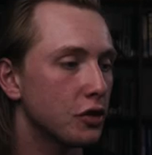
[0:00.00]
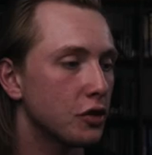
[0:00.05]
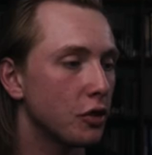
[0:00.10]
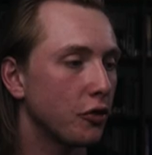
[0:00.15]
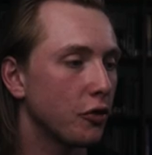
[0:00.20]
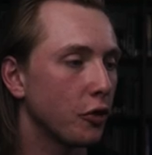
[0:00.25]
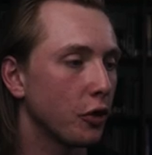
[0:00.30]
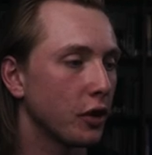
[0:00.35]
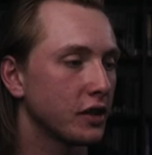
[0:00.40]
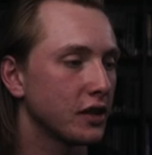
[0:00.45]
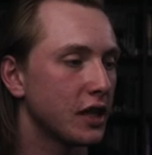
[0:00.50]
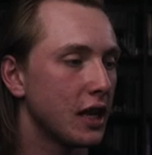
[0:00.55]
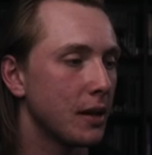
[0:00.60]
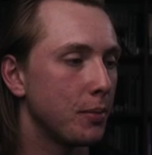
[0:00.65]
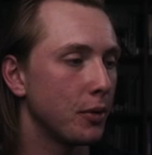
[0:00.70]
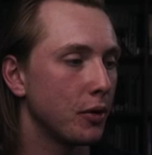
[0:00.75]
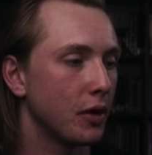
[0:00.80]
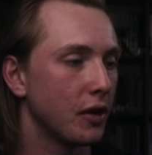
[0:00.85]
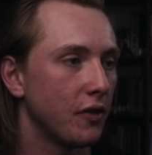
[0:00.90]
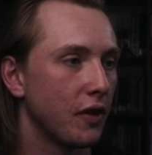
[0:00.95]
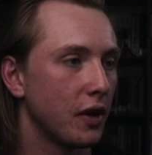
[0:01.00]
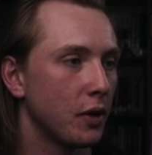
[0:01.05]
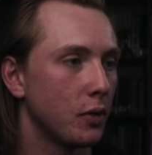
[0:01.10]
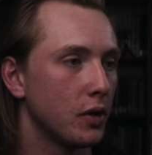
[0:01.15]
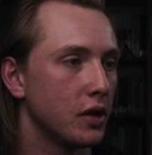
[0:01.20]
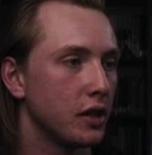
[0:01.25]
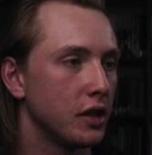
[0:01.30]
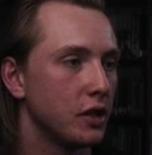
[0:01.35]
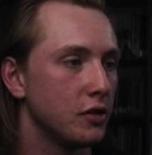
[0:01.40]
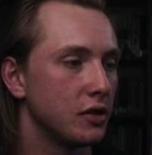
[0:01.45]
So for example, if I
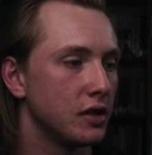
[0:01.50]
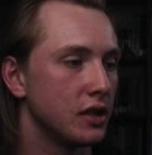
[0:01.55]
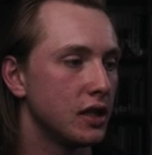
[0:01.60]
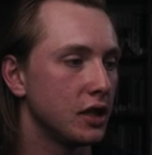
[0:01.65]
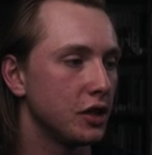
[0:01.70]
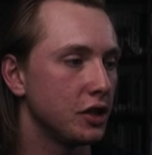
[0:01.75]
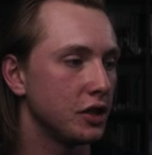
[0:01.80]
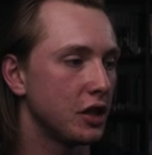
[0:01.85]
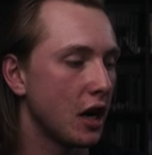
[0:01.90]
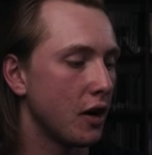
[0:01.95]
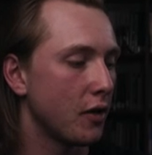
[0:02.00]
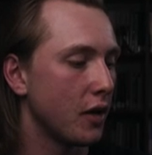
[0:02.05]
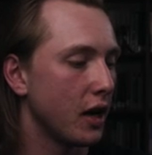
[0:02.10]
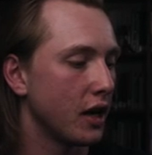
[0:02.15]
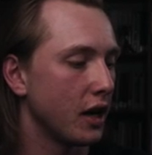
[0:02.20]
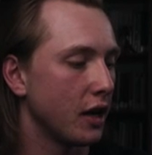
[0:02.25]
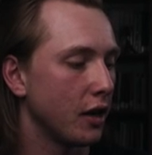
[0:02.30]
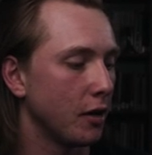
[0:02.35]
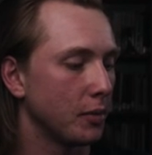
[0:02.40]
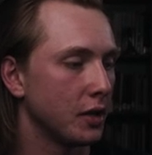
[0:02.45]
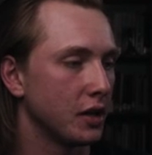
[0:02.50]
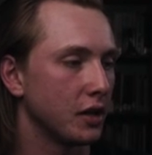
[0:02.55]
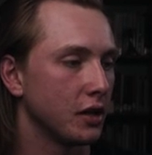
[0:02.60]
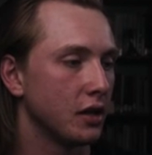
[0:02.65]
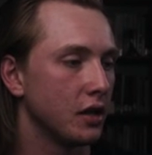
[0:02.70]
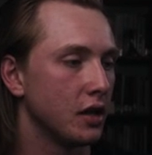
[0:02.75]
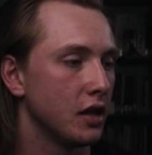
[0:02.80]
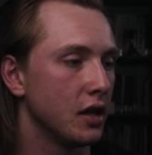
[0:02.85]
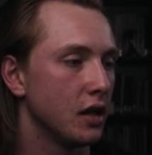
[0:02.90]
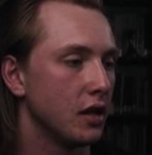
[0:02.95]
wanna use this shot right here, I'm gonna